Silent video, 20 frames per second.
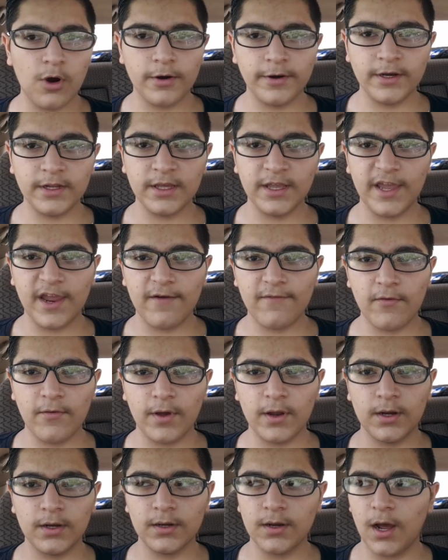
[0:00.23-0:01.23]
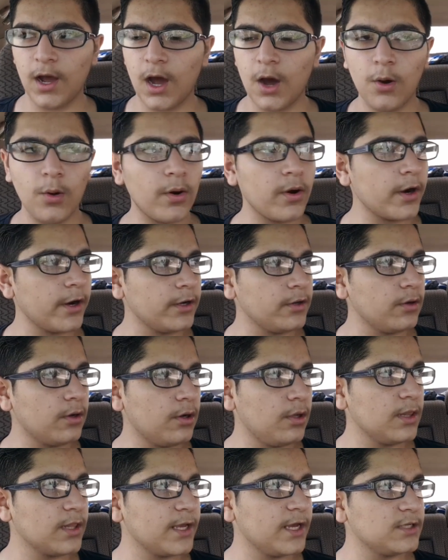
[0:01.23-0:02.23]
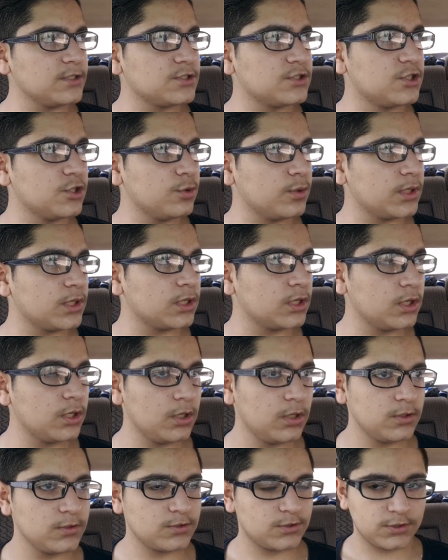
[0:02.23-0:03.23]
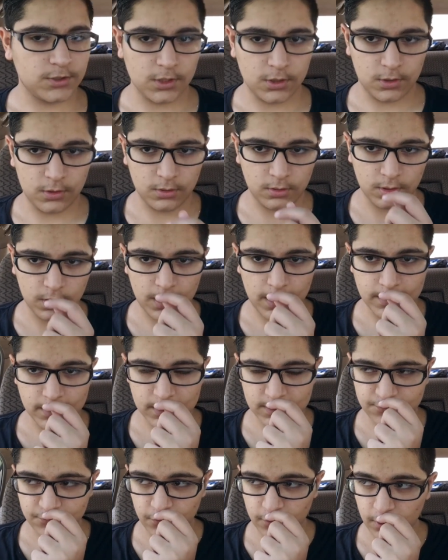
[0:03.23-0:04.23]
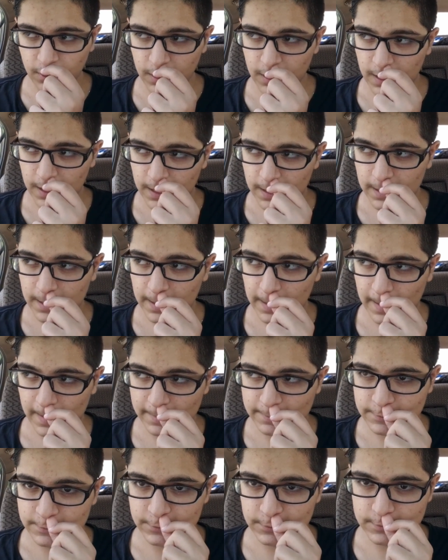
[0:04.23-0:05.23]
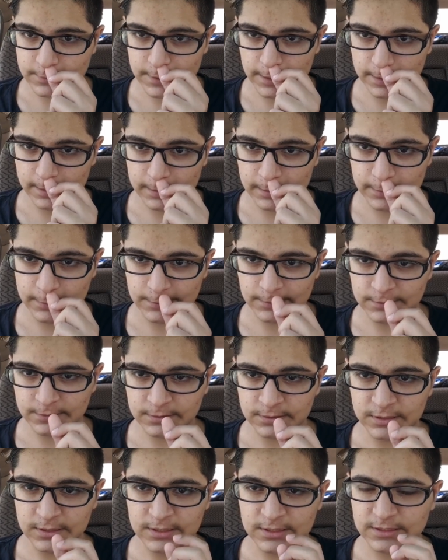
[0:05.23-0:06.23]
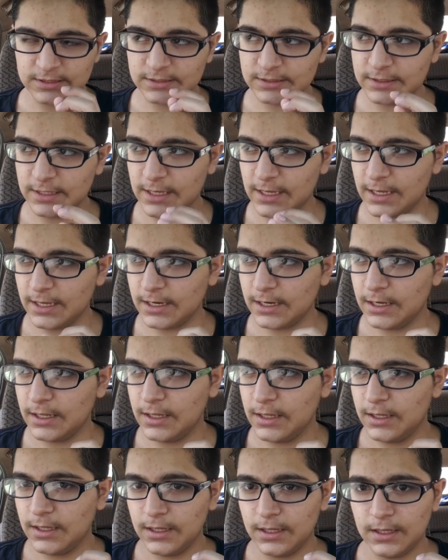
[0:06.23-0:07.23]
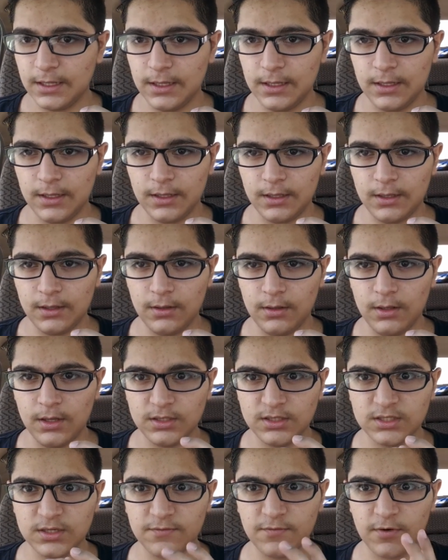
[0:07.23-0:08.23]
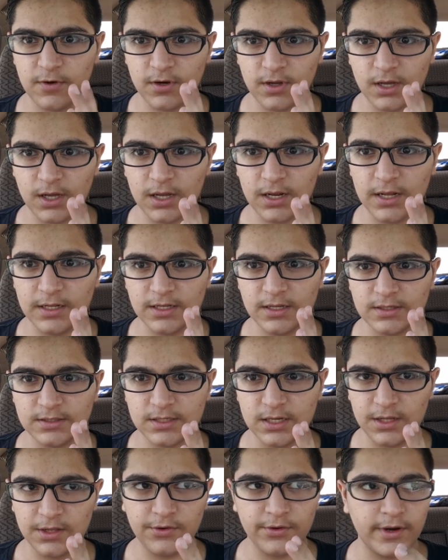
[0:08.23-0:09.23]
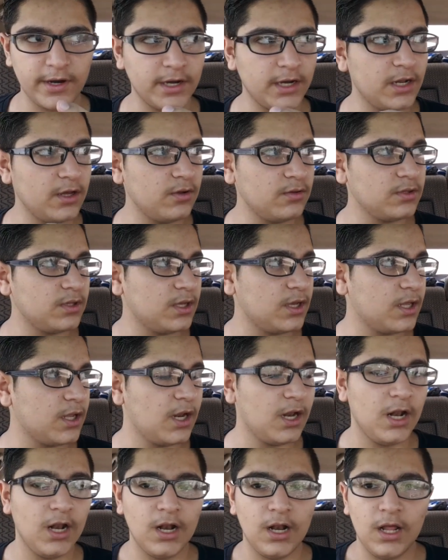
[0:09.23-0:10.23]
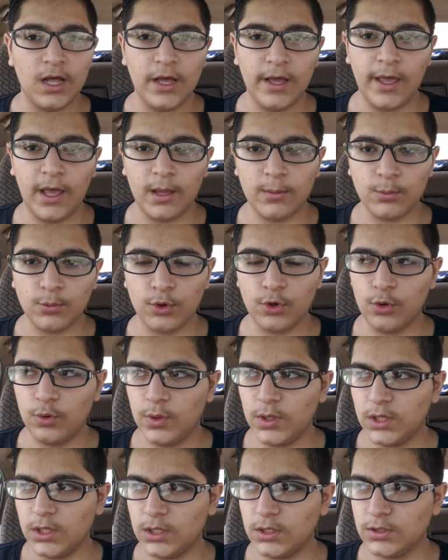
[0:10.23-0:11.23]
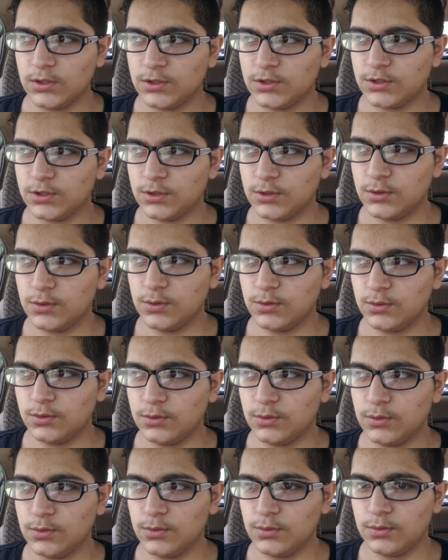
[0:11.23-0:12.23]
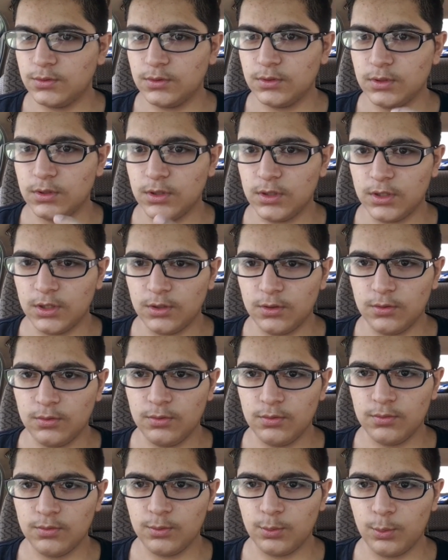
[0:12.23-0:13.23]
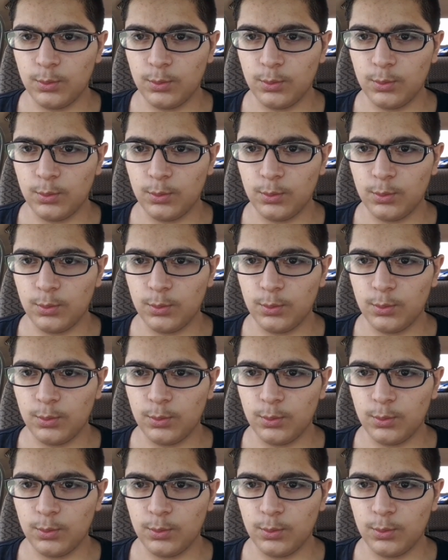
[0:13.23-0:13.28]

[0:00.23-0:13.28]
Morning everyone, how are you all guys doing? So I just forgot to tell you that I just tell you right now that I'm going to go